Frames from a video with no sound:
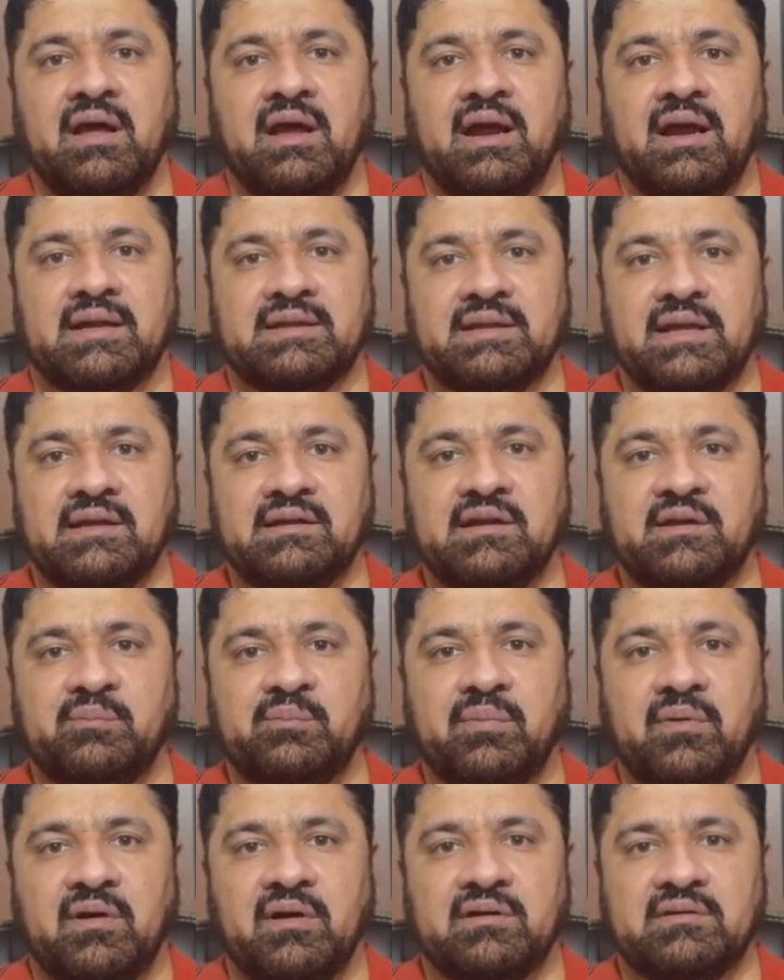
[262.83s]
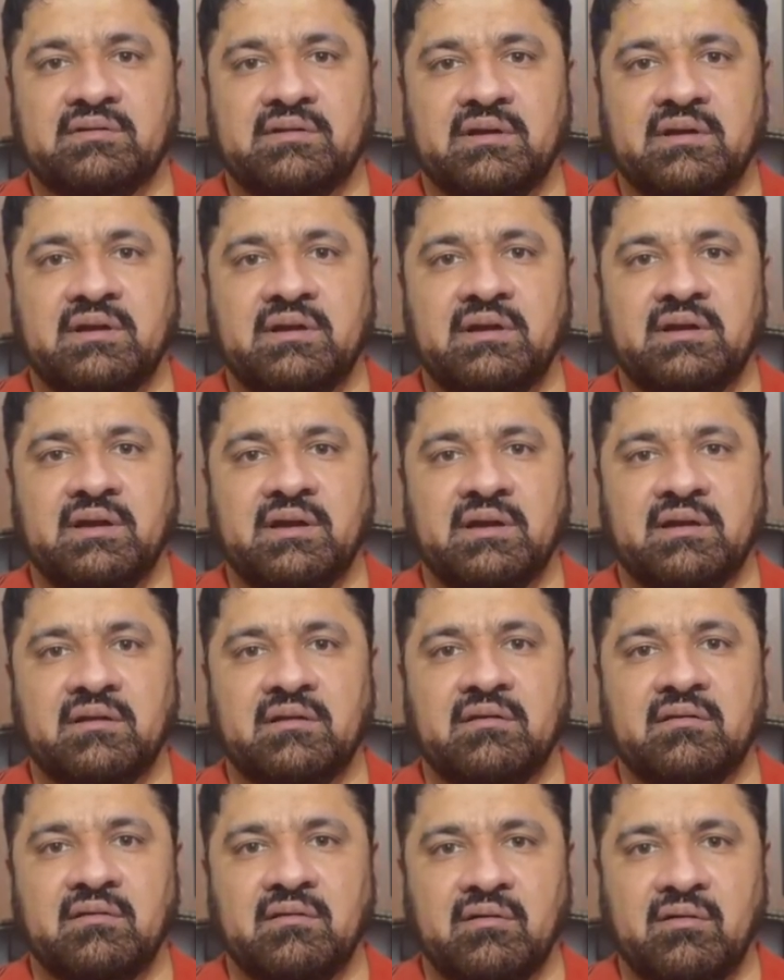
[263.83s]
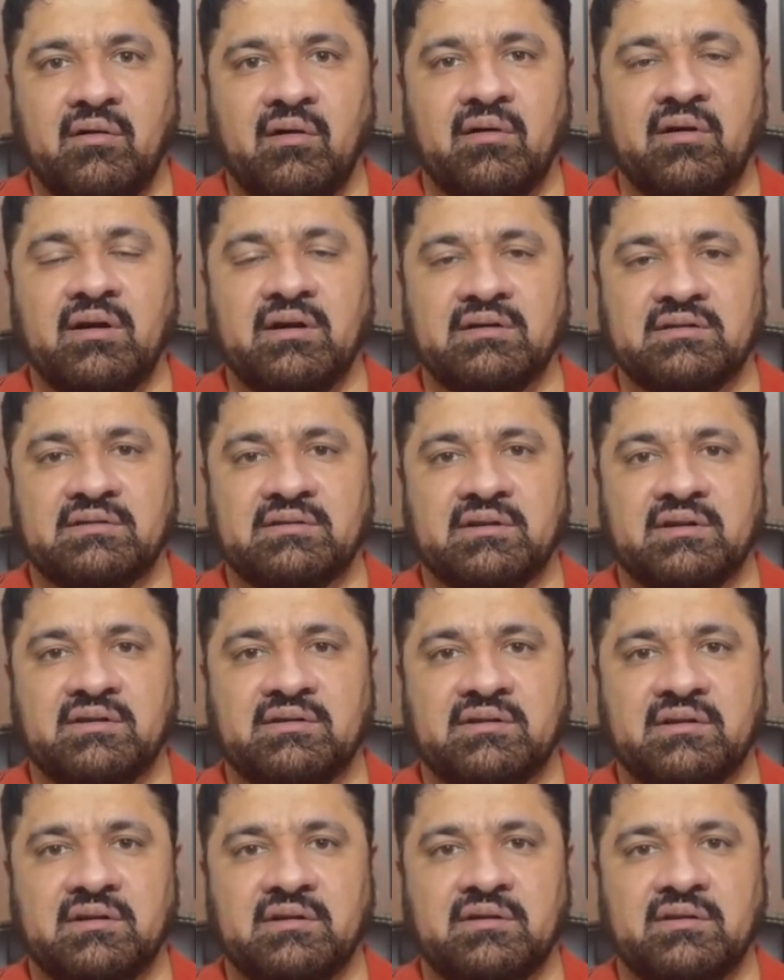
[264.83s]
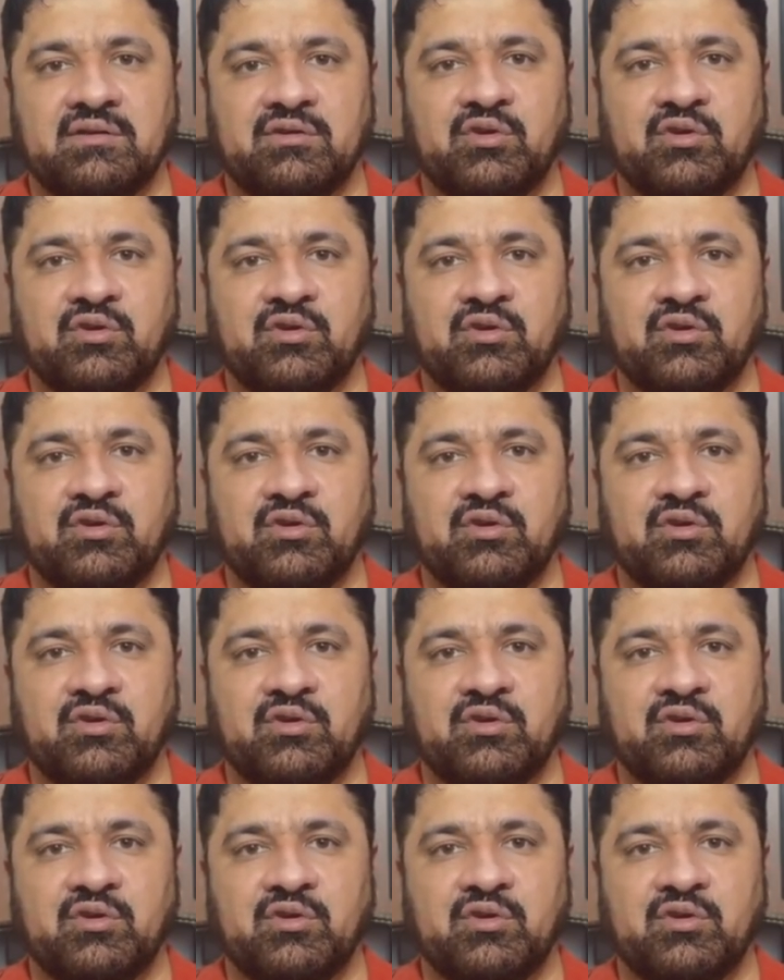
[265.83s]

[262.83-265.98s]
And then in part 3, in a longer discussion,